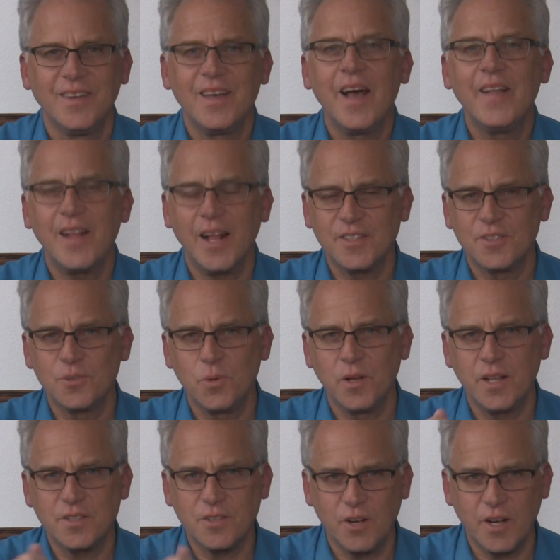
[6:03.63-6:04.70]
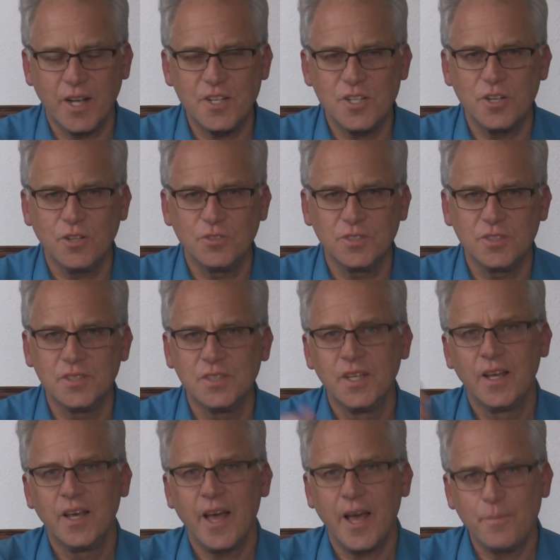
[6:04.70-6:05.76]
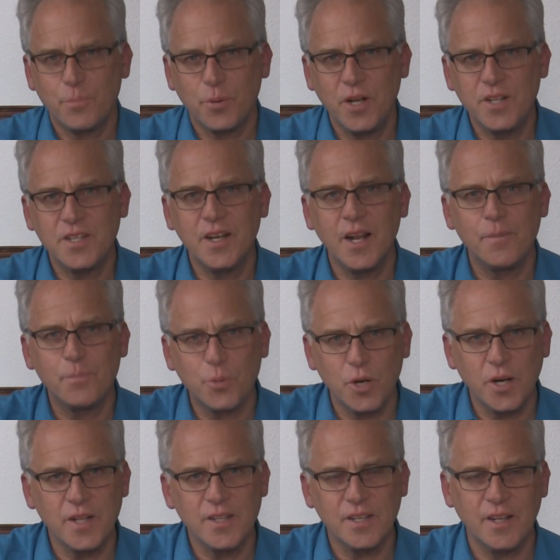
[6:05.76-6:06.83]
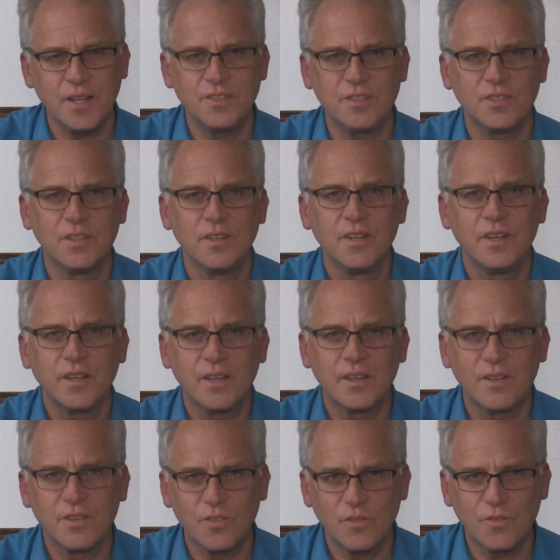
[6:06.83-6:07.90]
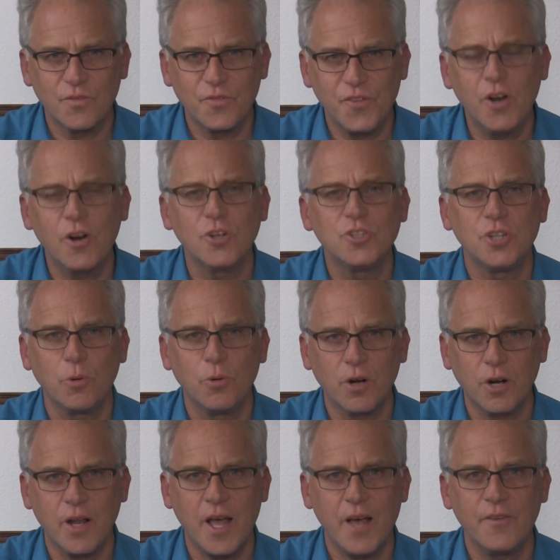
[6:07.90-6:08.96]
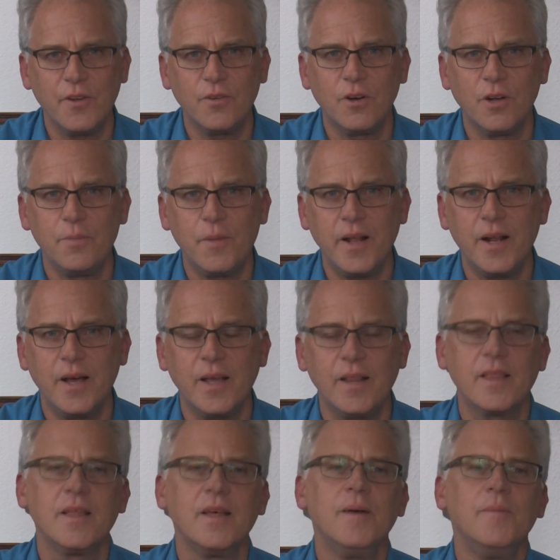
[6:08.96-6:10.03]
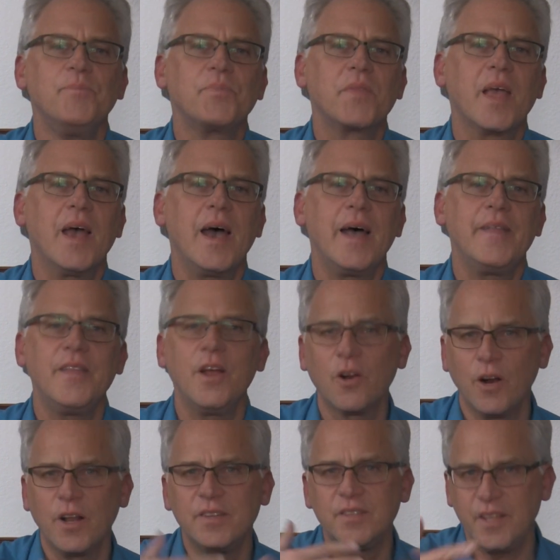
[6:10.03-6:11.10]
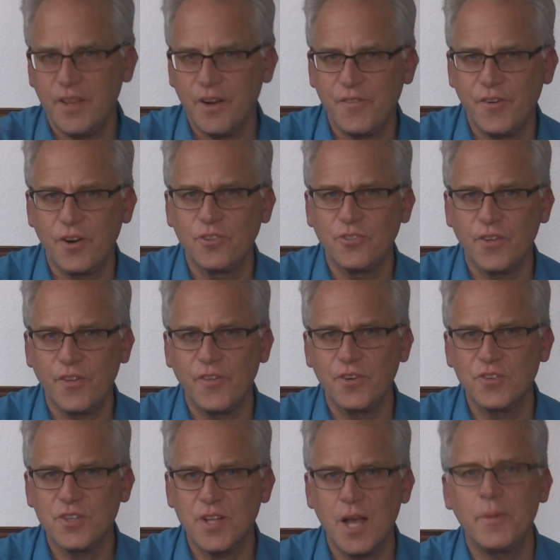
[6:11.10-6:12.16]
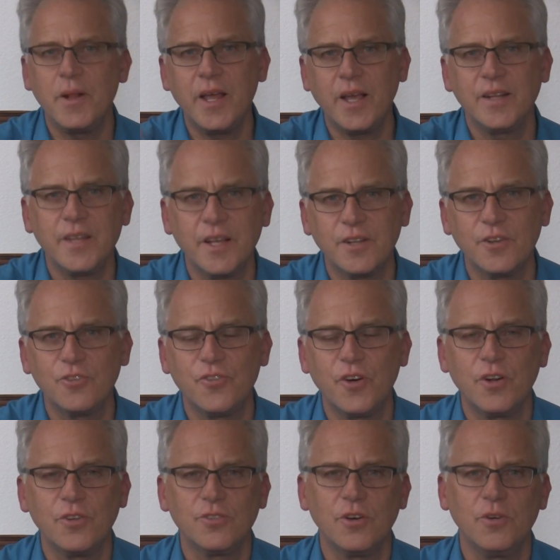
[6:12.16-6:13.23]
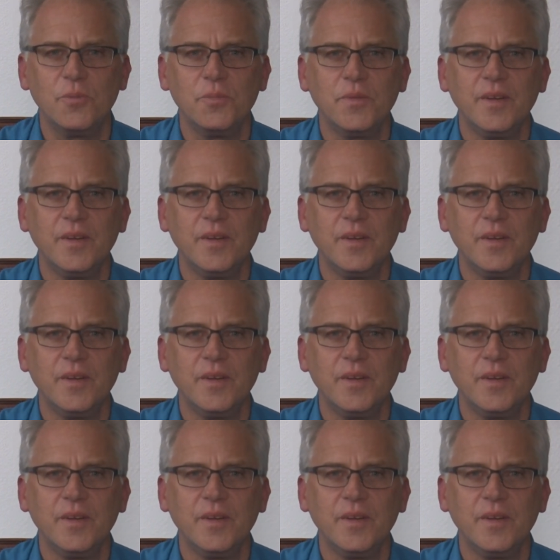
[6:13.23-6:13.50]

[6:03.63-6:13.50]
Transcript: And that's the one that's going to get chosen and printed and put into this photo show we're going to have on May 9th. And they're going to see their photos for the first time and they can take those photos home.